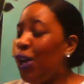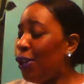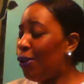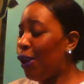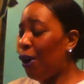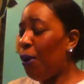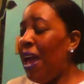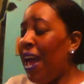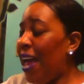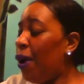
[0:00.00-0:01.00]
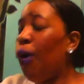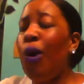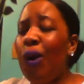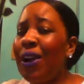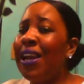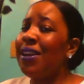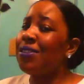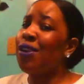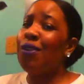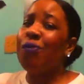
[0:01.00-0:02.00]
You know, and or
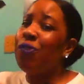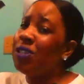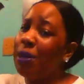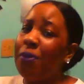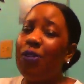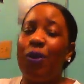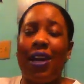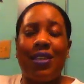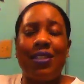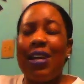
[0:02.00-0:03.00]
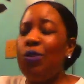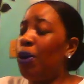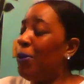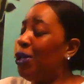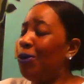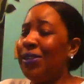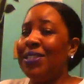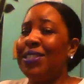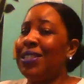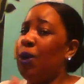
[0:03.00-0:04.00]
Cancer for some of you, like I said, you could be doing
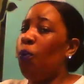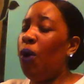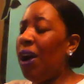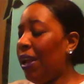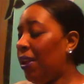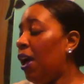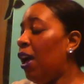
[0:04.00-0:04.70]
this to someone.